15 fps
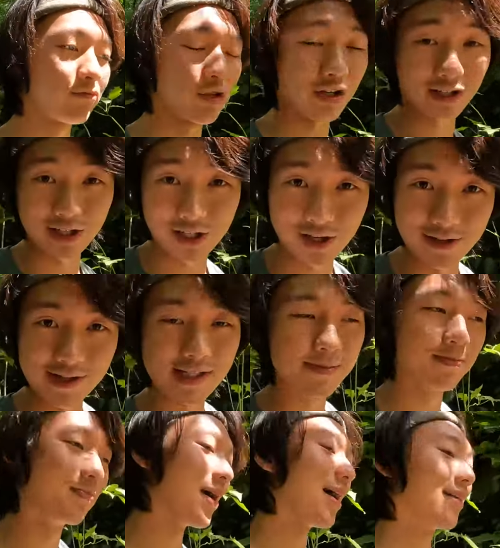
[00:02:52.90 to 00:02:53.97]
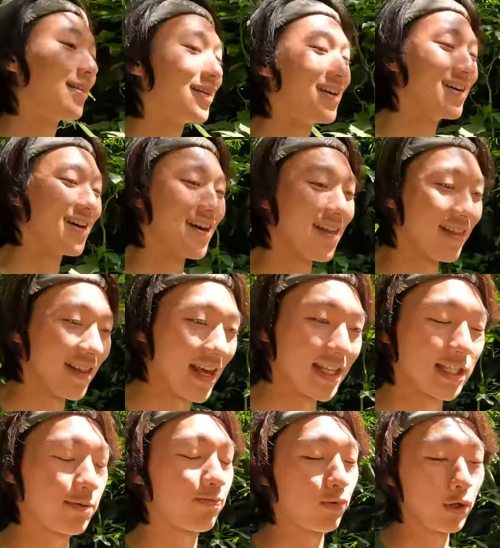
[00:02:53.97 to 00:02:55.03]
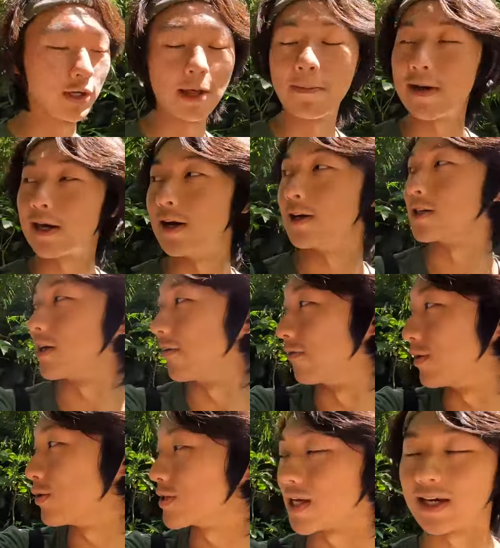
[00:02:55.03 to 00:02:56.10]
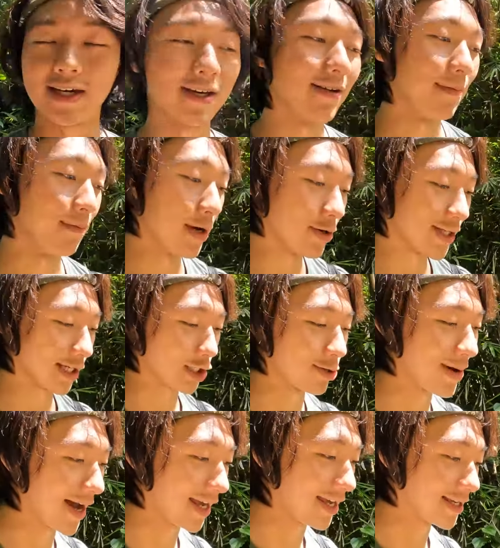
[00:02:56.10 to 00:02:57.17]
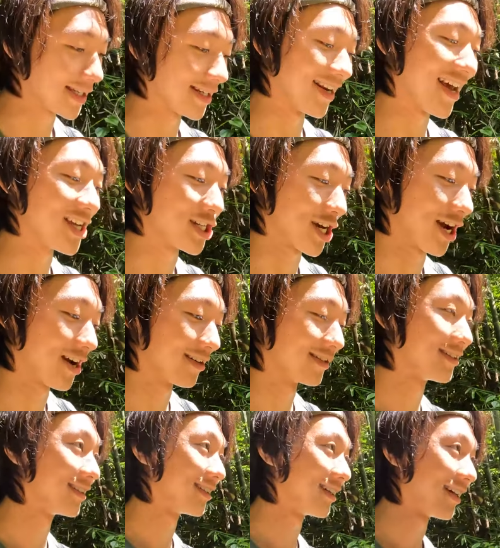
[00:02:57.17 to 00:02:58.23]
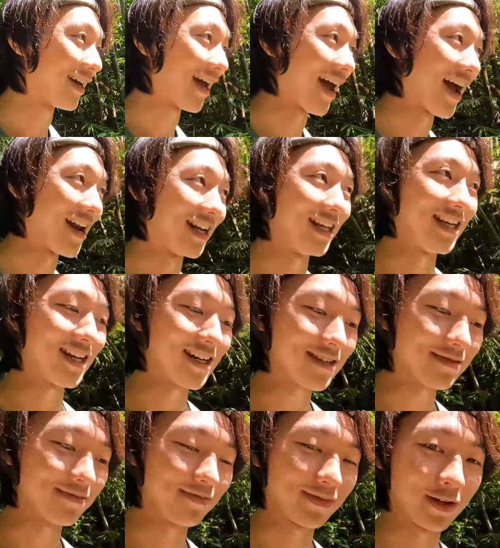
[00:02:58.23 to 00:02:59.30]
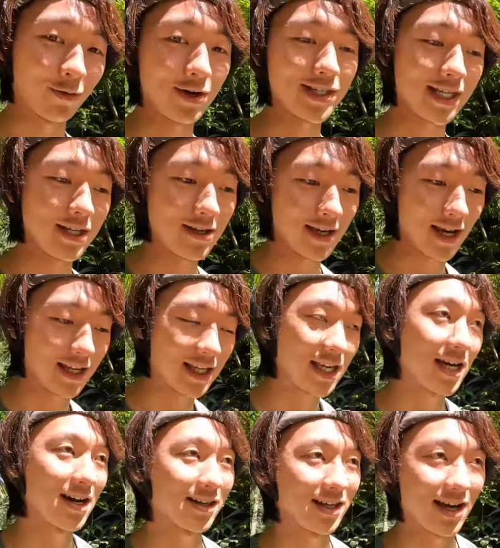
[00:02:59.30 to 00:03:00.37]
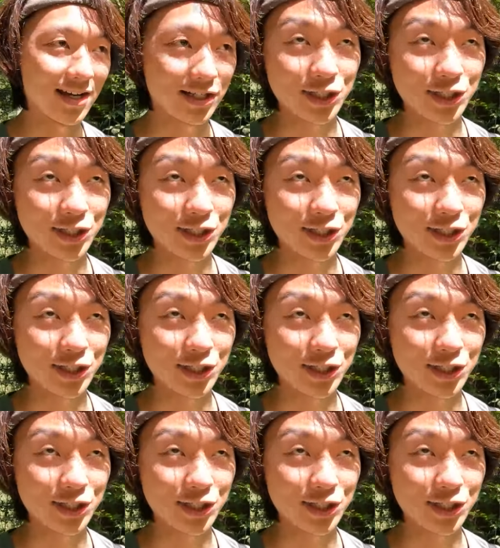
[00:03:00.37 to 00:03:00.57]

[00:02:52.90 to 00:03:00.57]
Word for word: traditions, but it's purely because of music. Music to my ears in nature. And here, the reason you can hear the